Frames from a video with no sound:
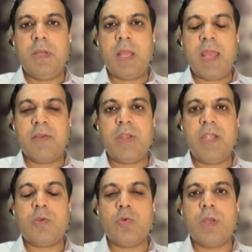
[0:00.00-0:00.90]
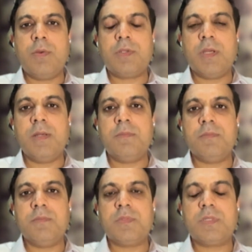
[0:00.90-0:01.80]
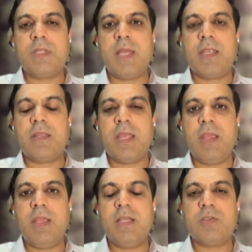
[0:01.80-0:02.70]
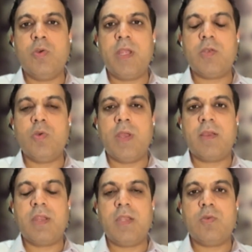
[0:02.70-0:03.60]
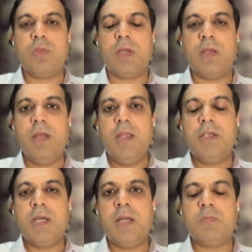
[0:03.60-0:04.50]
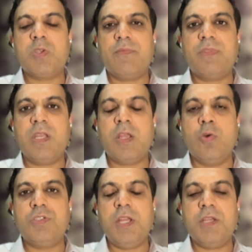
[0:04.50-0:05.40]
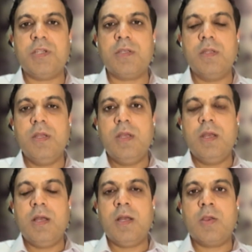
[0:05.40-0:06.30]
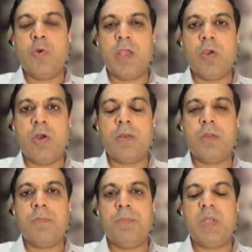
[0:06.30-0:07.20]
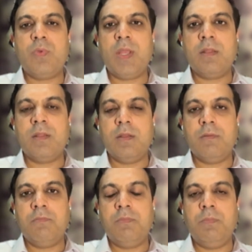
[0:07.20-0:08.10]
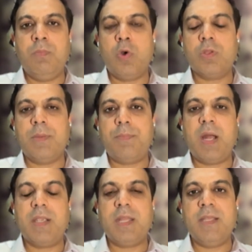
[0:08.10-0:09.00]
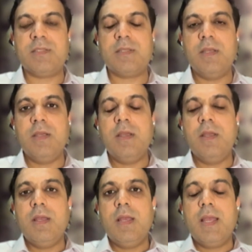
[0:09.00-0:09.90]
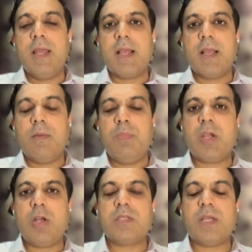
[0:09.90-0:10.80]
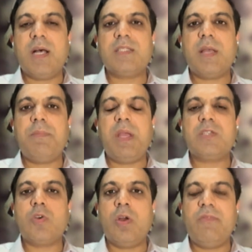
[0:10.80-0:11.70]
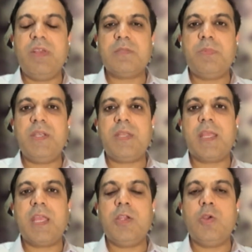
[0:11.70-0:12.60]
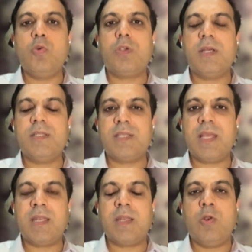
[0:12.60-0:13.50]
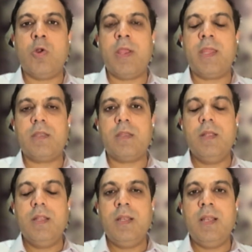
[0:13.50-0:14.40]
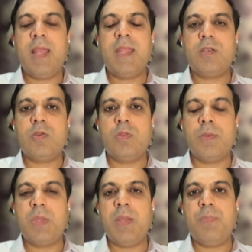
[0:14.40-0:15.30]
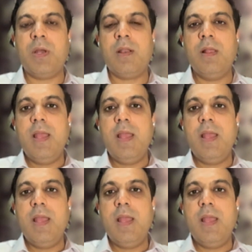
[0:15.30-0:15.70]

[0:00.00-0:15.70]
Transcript: agreed to the terms that he is going to agree to the terms of the negotiation going on between both the parties. Because Khan Saab has always been taking U-turns and lying to the people.